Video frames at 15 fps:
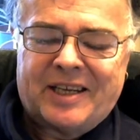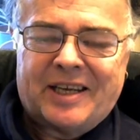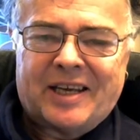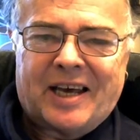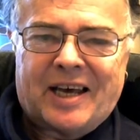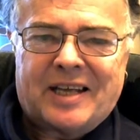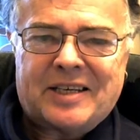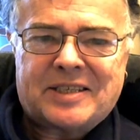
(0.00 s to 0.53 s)

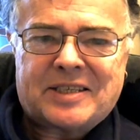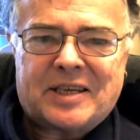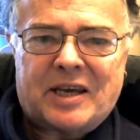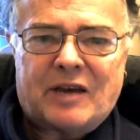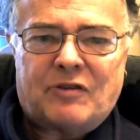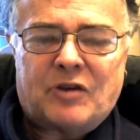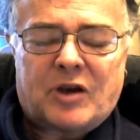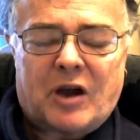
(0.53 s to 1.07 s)
And
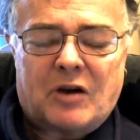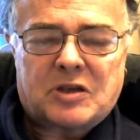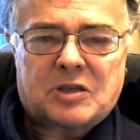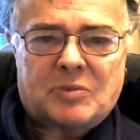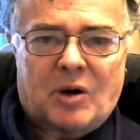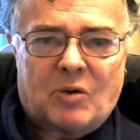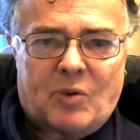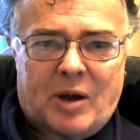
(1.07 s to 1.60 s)
if you go to
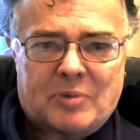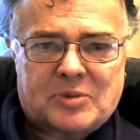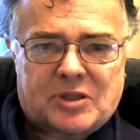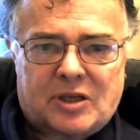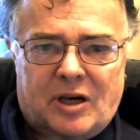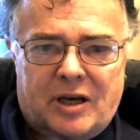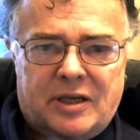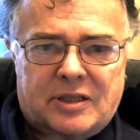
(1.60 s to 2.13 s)
my
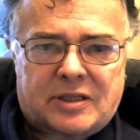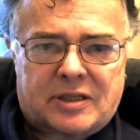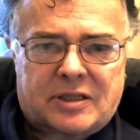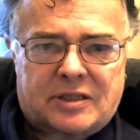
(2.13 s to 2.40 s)
website,